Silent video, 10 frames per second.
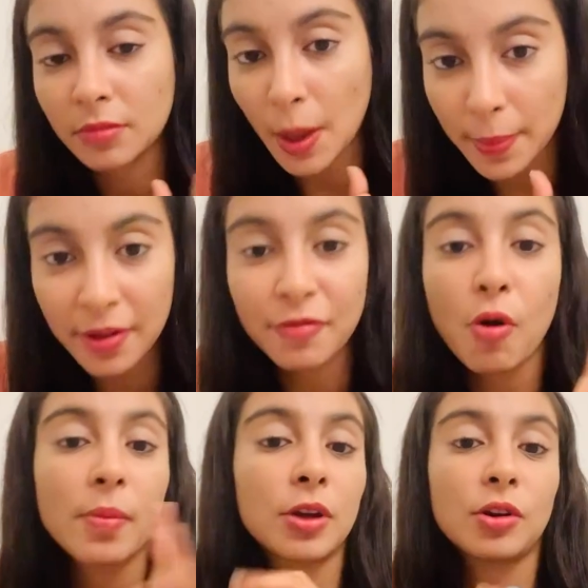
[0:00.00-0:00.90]

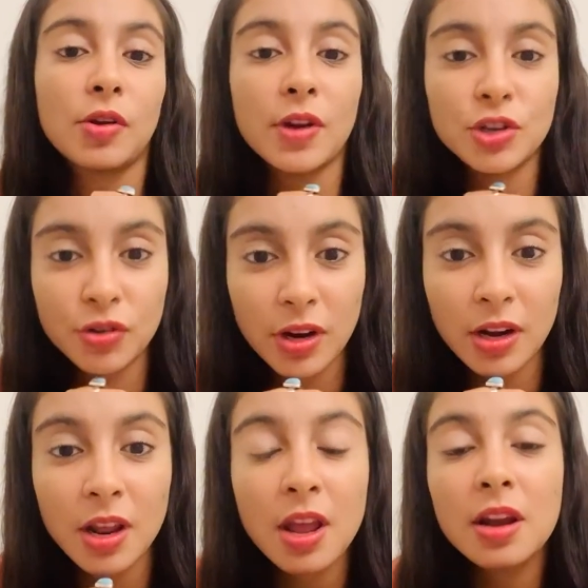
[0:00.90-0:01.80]
Before Mercury retrograde.
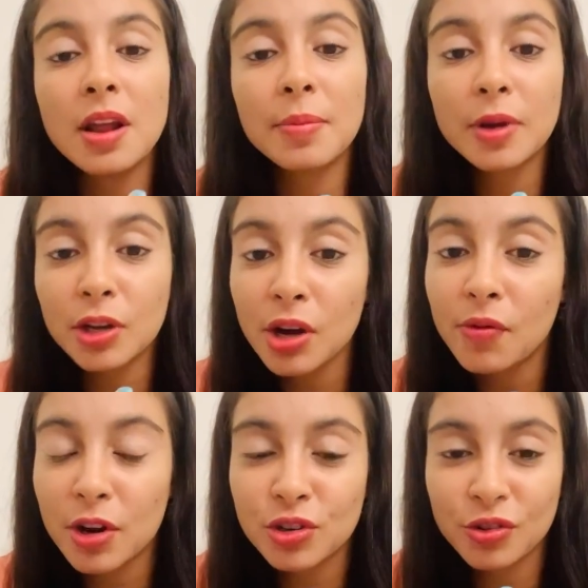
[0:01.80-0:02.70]
Now, Mercury
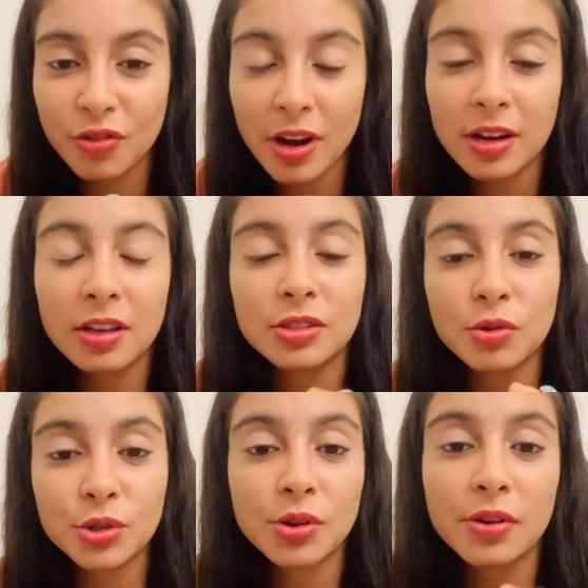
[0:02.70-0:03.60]
retrograde is
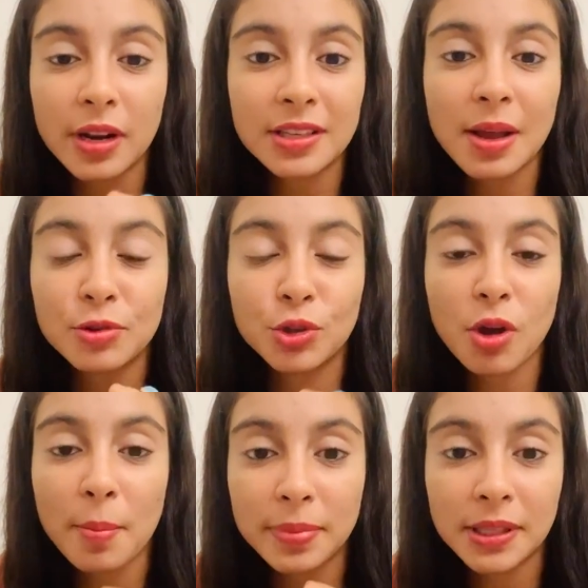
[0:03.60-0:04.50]
also a great time to
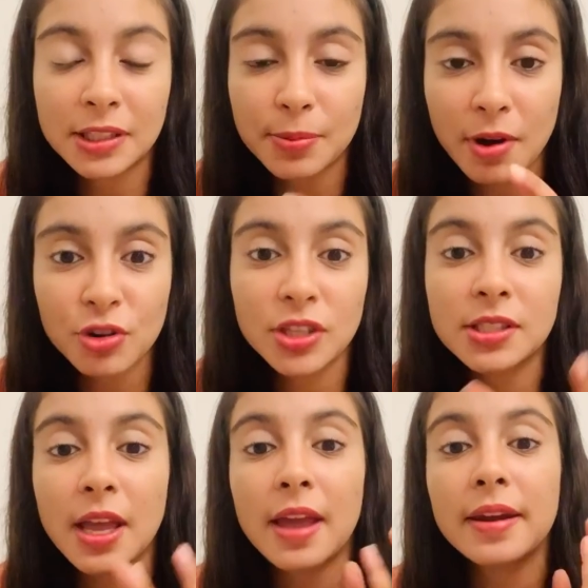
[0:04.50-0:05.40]
complete
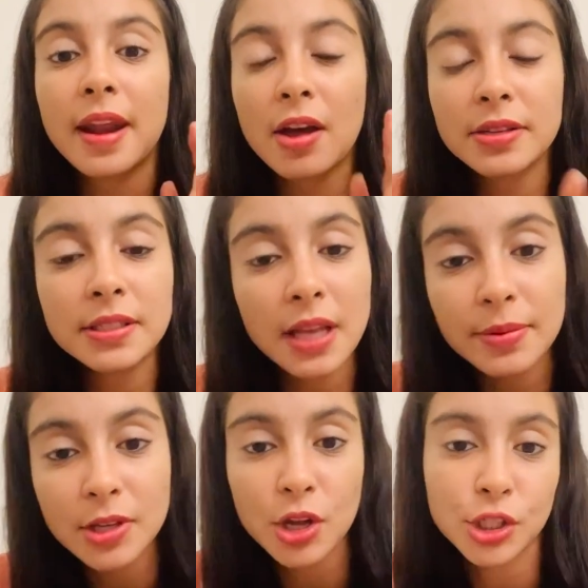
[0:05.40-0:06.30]
projects, and now's the time
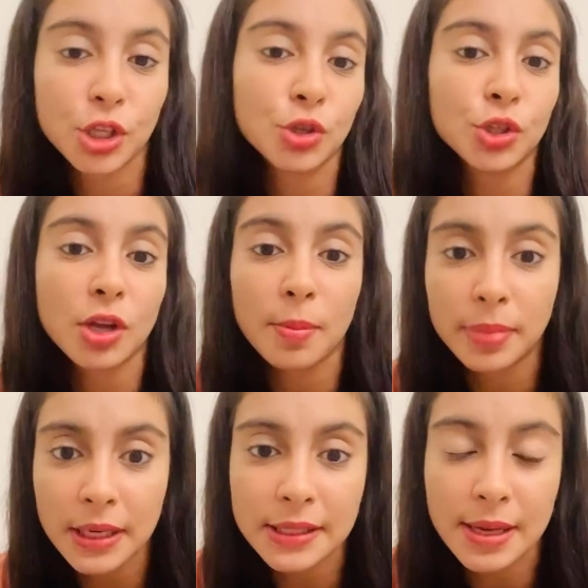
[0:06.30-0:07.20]
it's asking you to
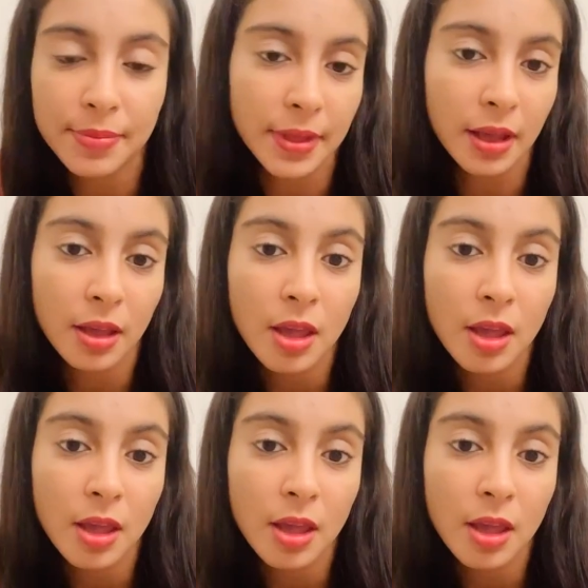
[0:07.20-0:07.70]
complete something.